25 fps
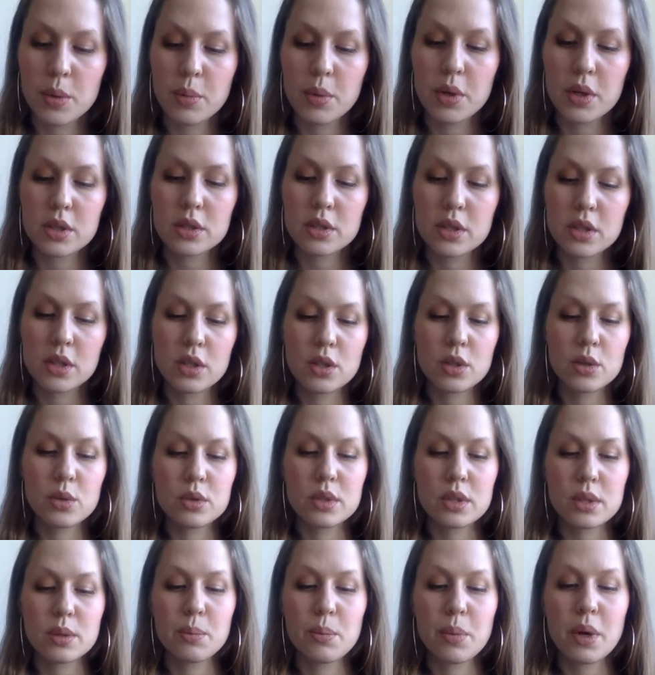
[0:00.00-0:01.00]

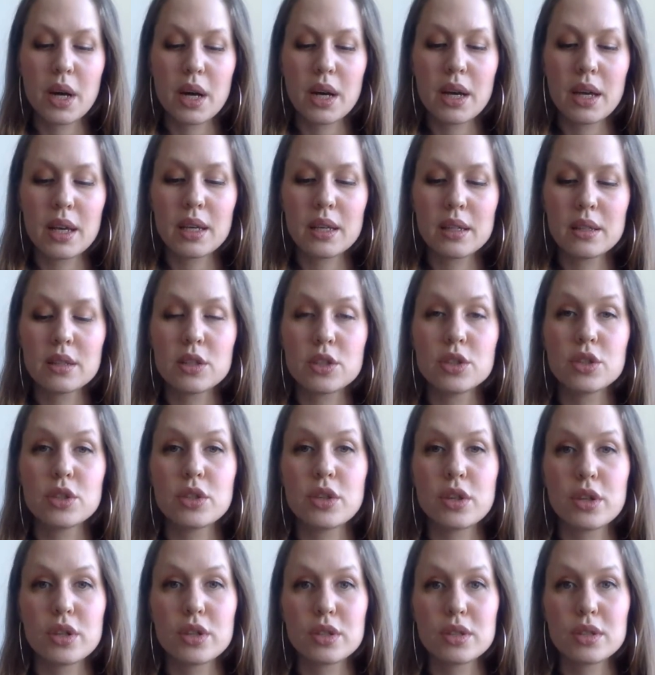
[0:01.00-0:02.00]
persecuted by the
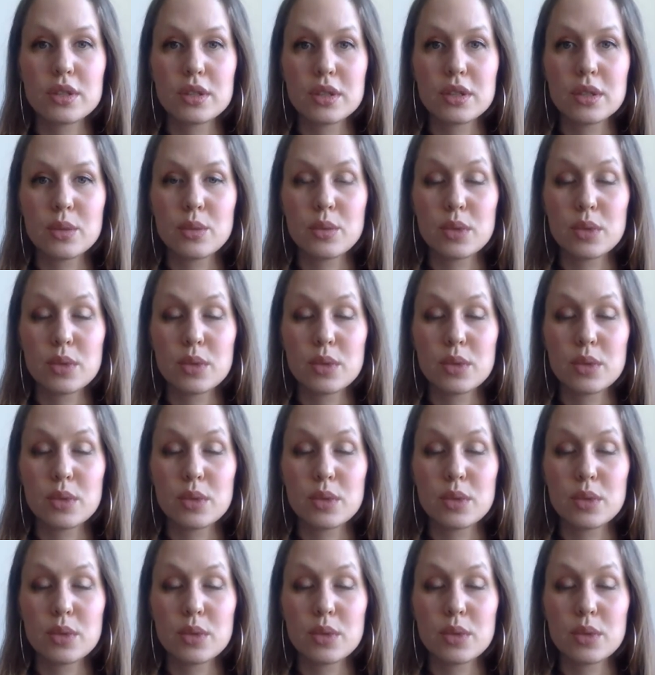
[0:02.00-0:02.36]
church,